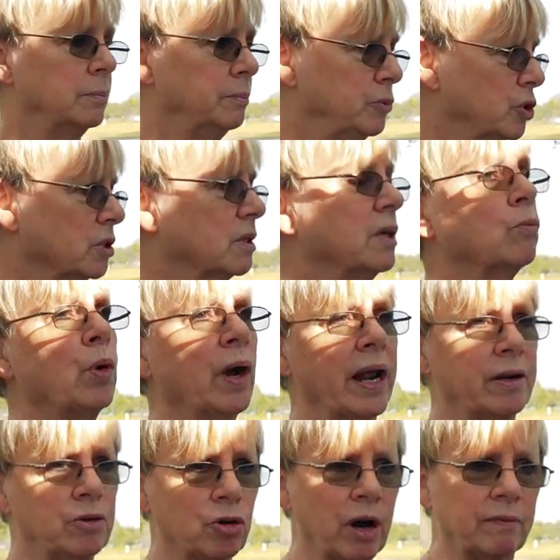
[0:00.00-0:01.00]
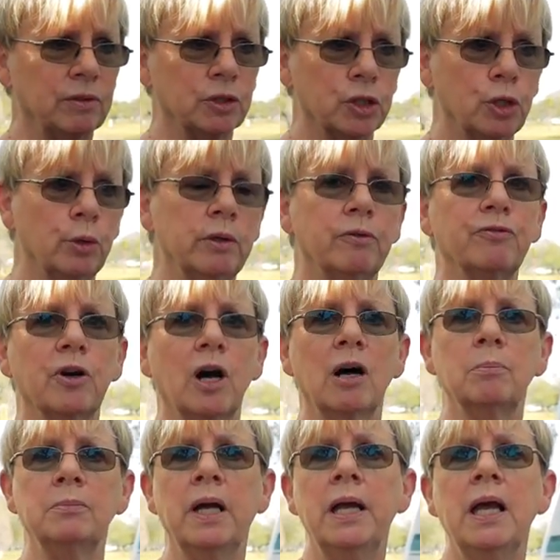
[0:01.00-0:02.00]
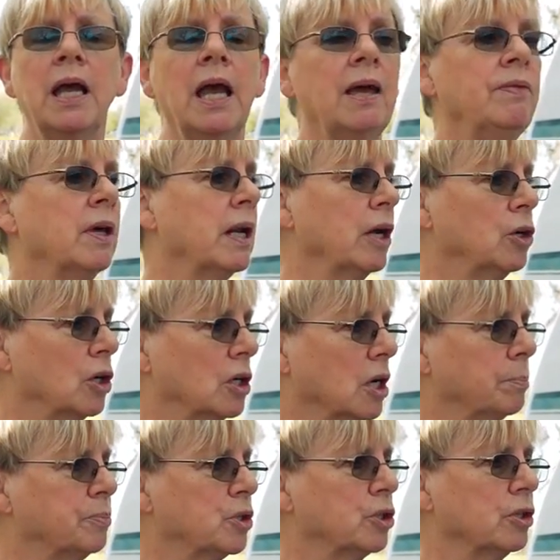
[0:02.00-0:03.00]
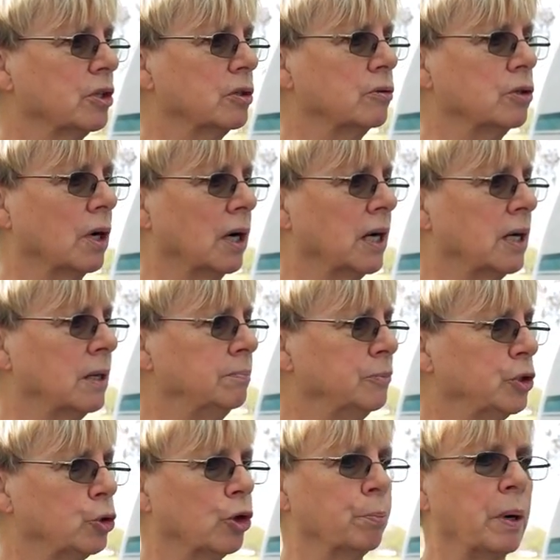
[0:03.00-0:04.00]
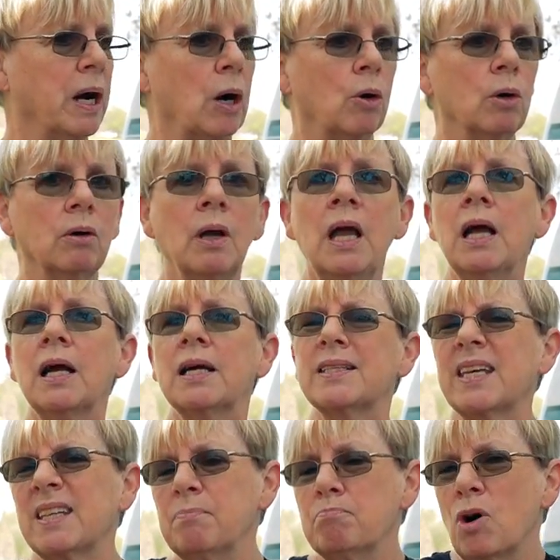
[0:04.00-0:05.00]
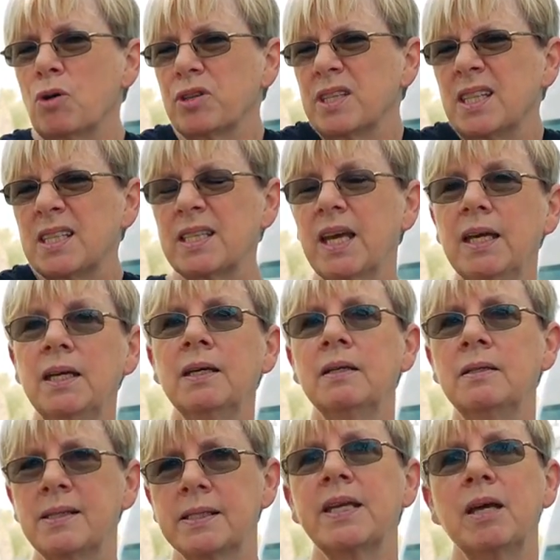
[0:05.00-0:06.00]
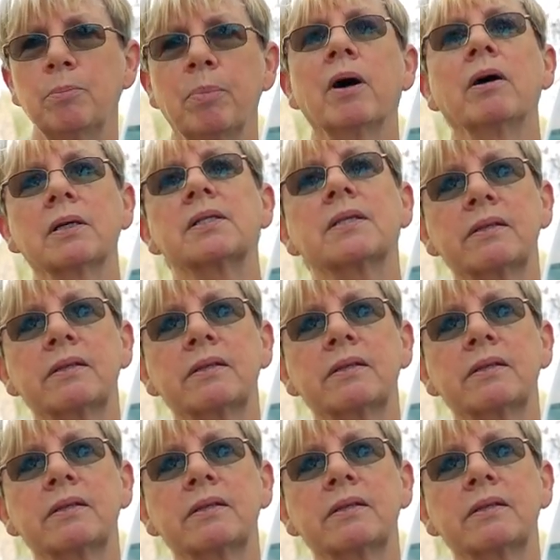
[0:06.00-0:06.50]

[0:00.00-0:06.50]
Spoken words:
Just when I travel to and from, and then I hook up to shore power because I mostly stay in state parks.